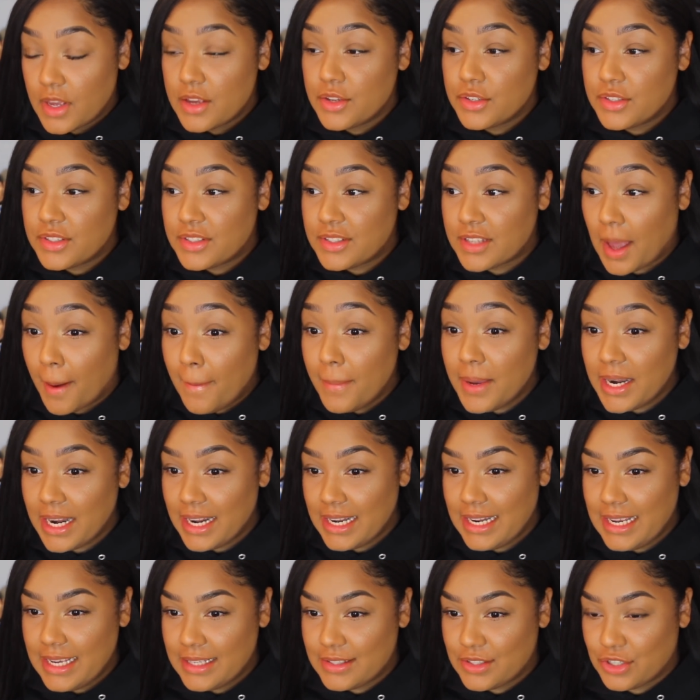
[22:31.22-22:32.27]

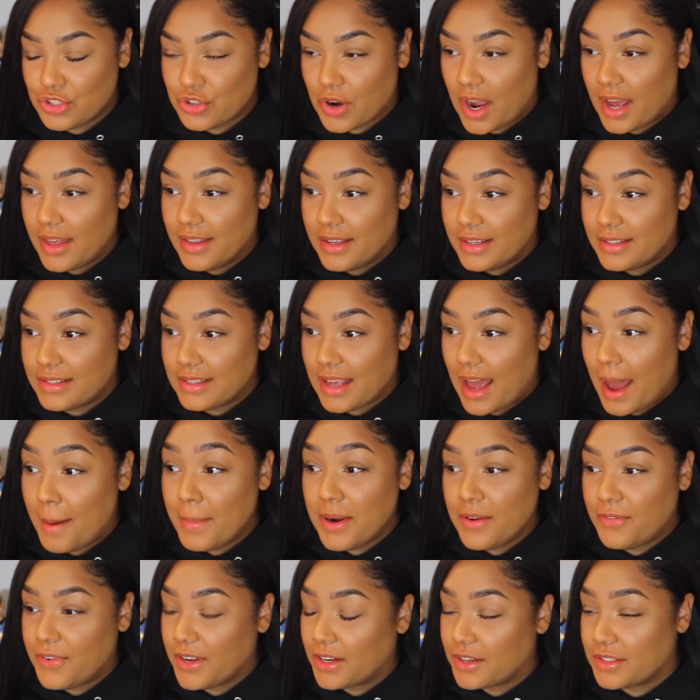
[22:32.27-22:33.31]
Somebody needs to try this. I'm
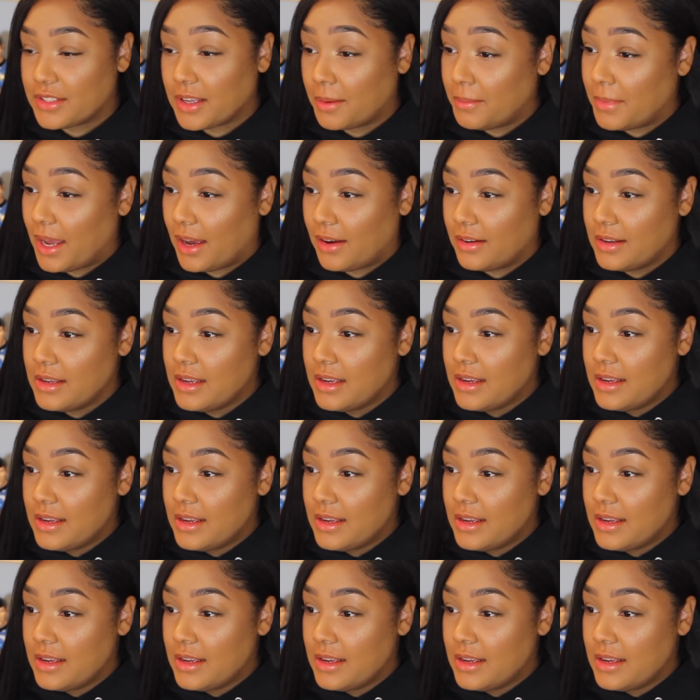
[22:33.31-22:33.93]
gonna figure something out.